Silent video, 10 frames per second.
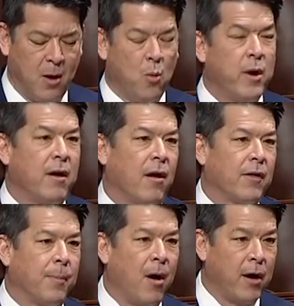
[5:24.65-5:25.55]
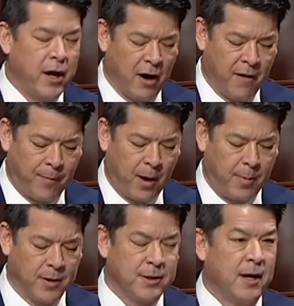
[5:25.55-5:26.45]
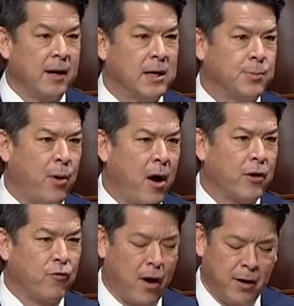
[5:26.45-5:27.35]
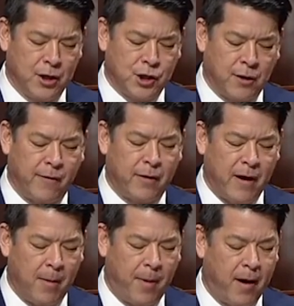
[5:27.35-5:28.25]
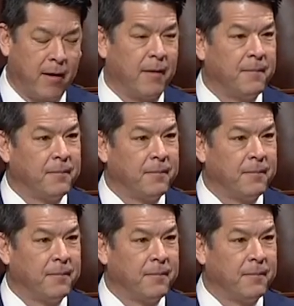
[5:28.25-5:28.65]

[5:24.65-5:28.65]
We are the party of purpose. I was proud to run and serve under our banner.